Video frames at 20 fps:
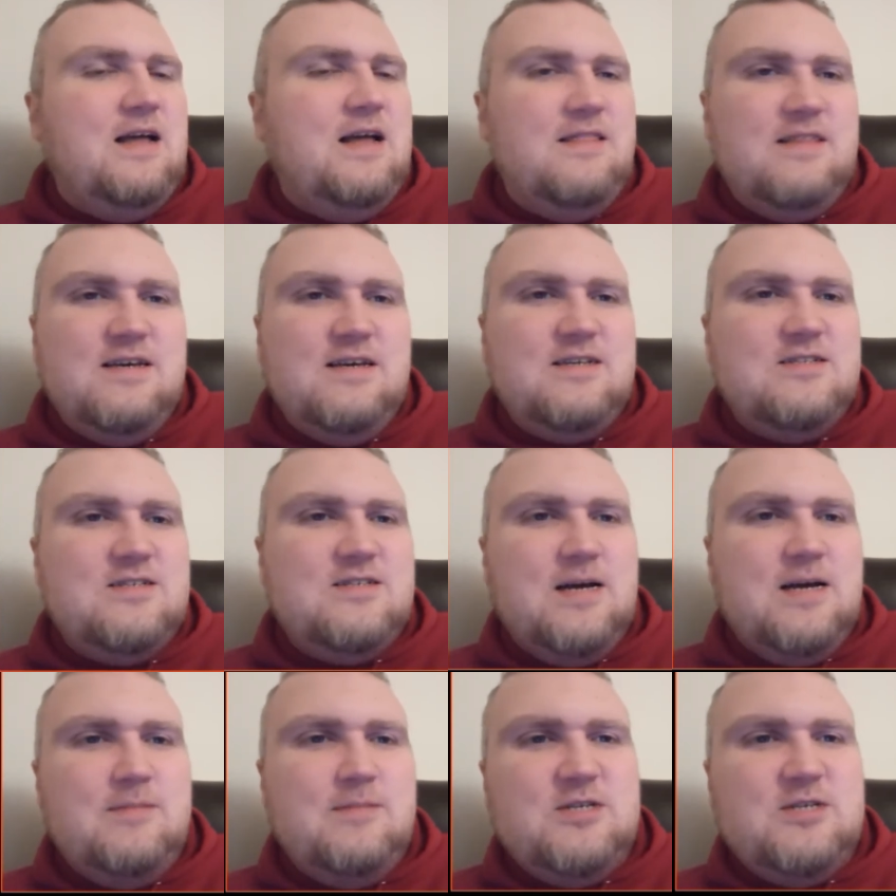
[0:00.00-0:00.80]
I think it's
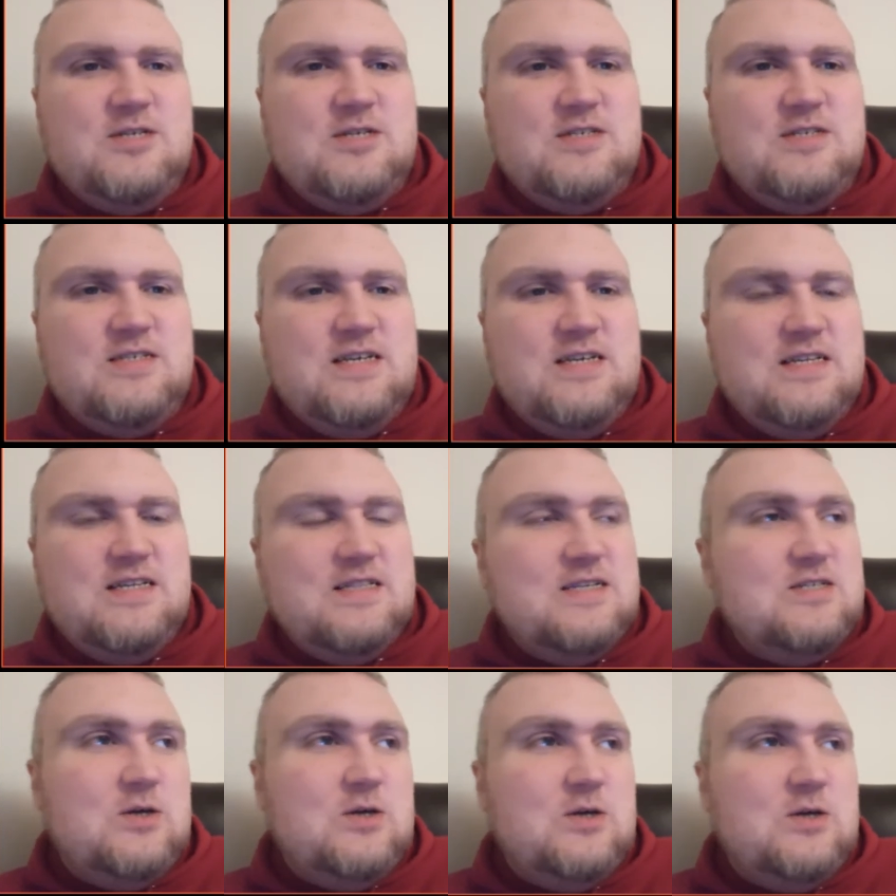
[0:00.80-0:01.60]
time to just say
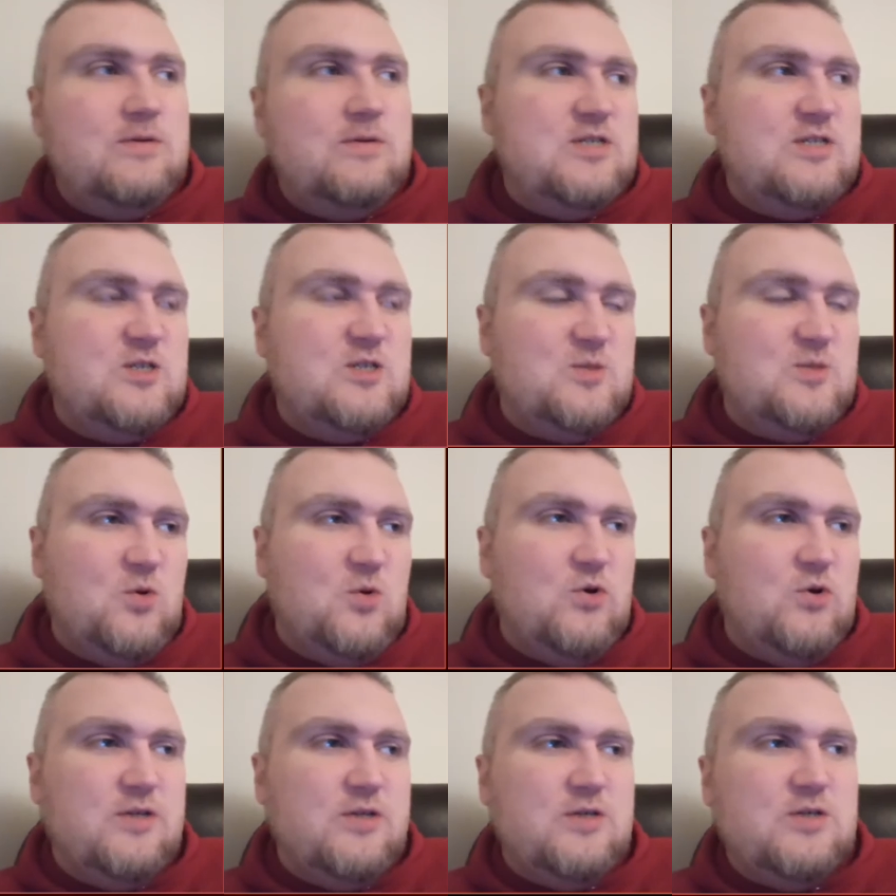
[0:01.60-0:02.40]
let's go into
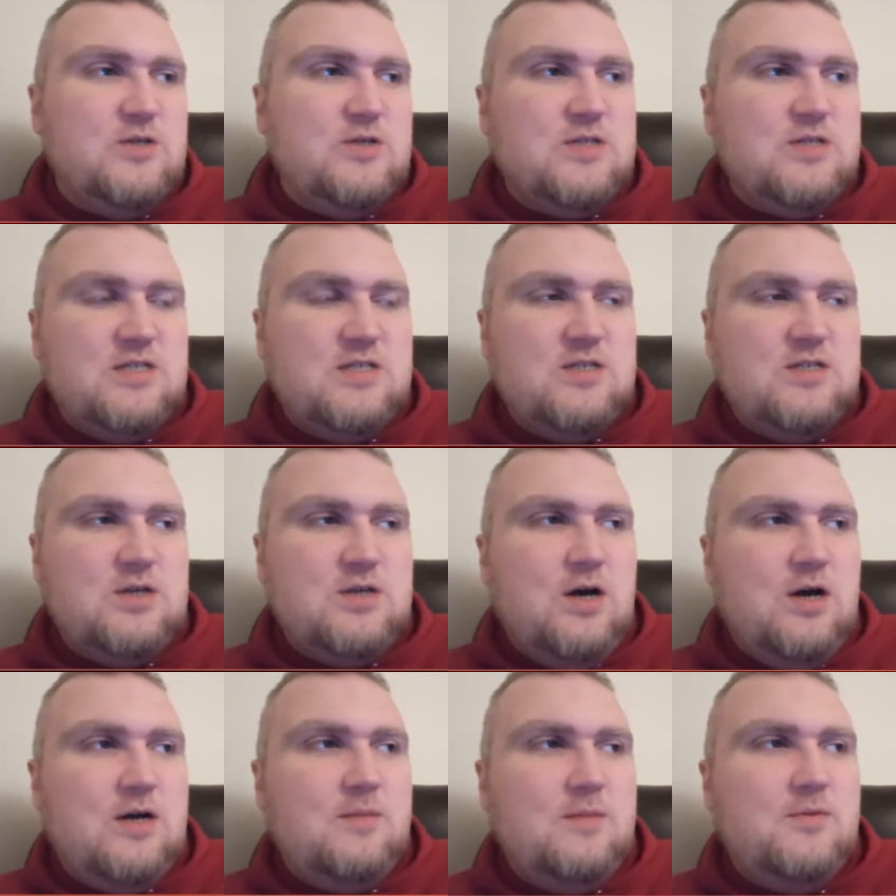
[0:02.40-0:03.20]
spoilers let's
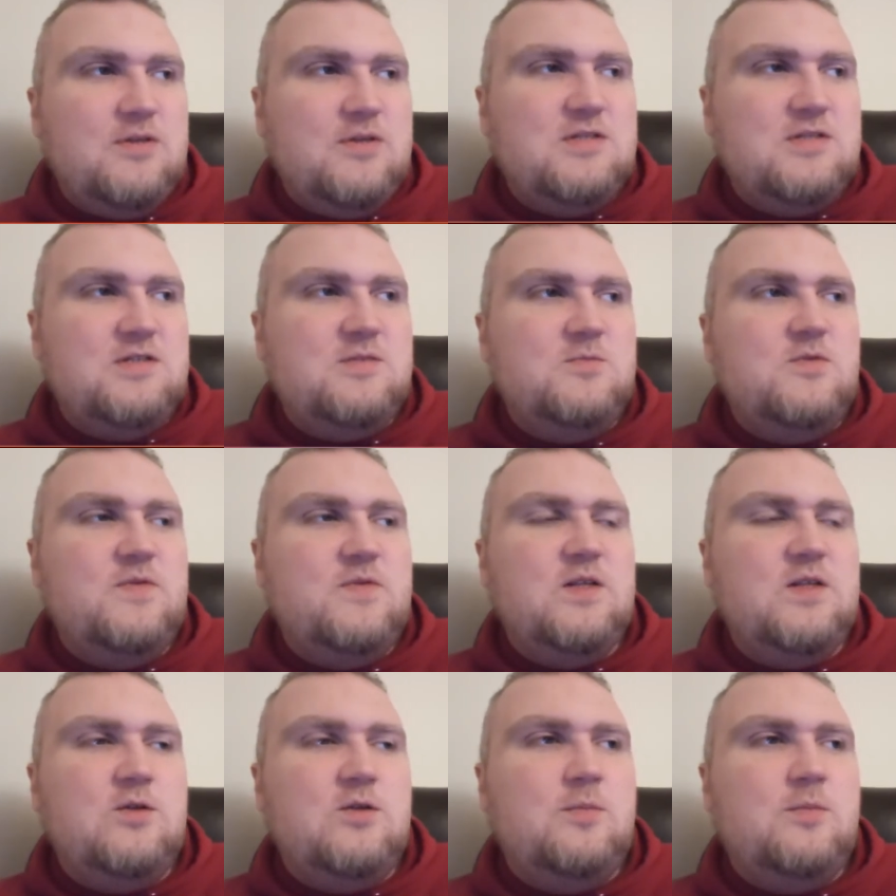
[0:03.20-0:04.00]
talk about this
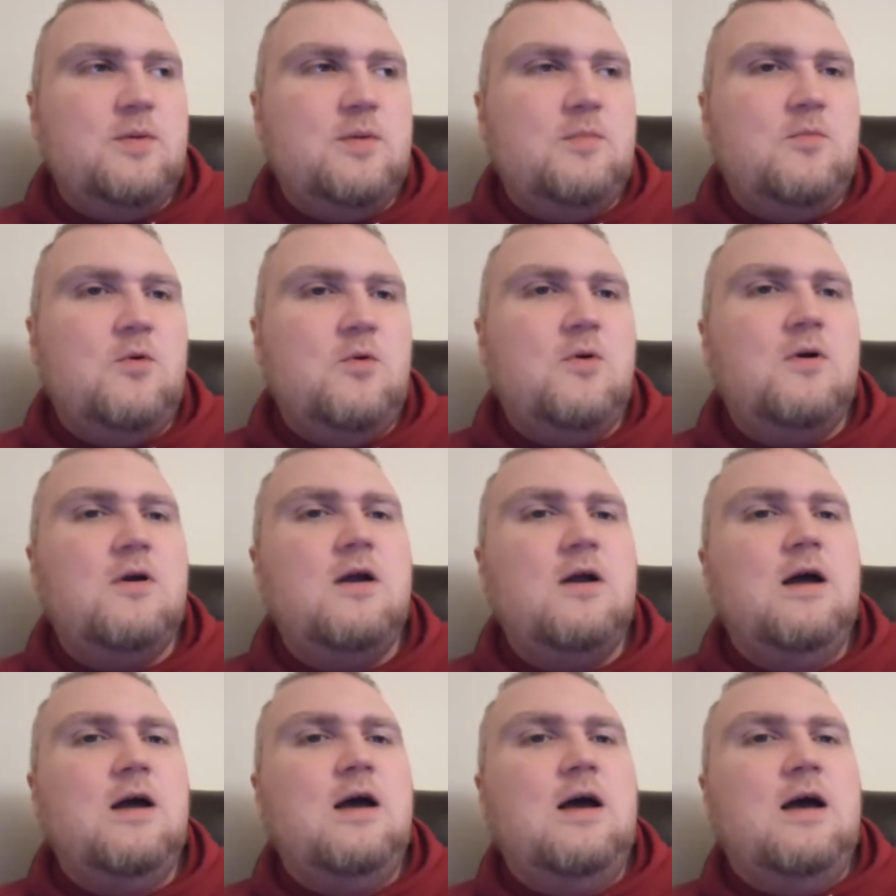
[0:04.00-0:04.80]
movie a little bit more